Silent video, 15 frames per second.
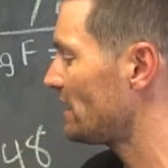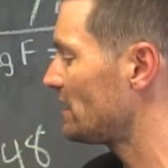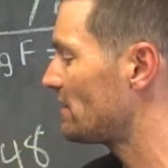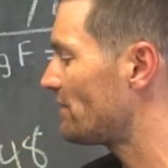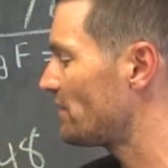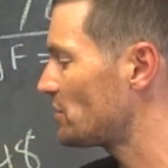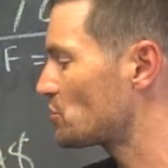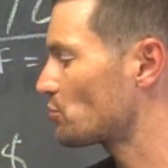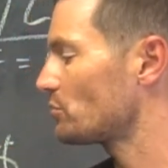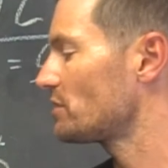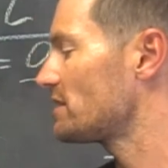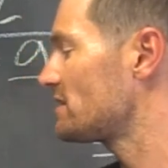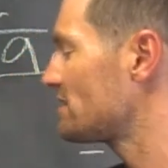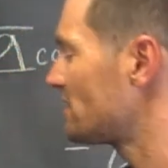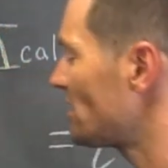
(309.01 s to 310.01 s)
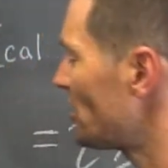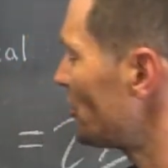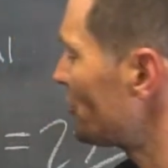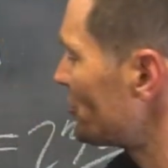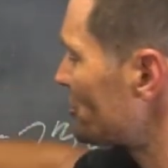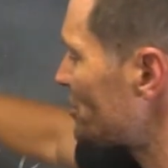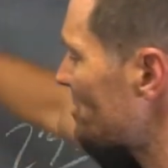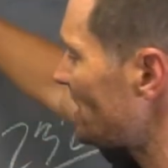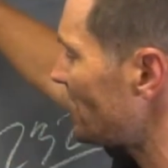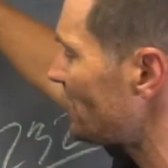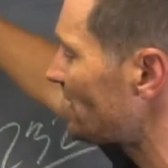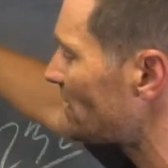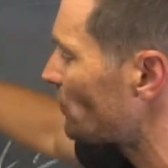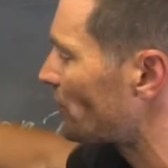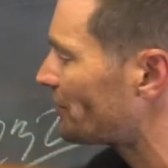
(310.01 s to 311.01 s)
individually and
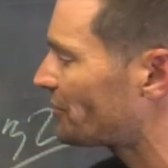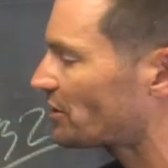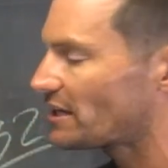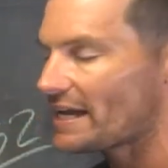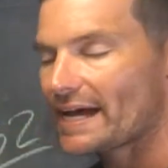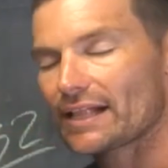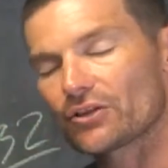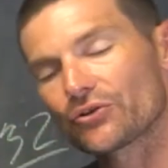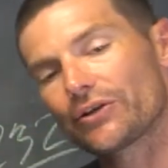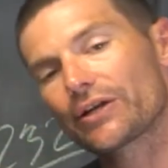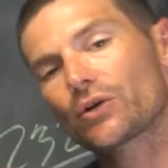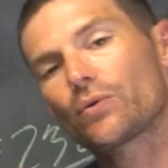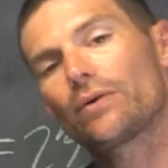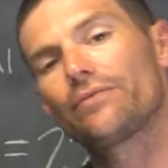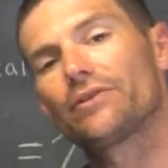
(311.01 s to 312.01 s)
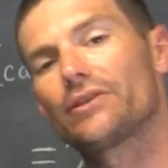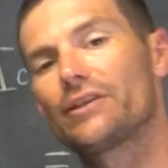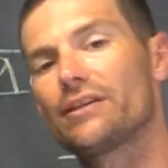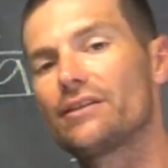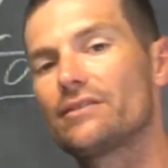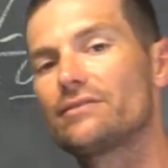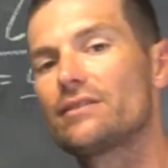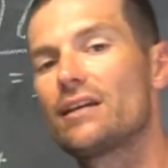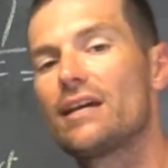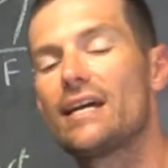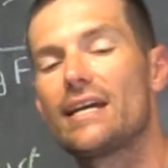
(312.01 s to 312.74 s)
understanding what their calorie equivalent is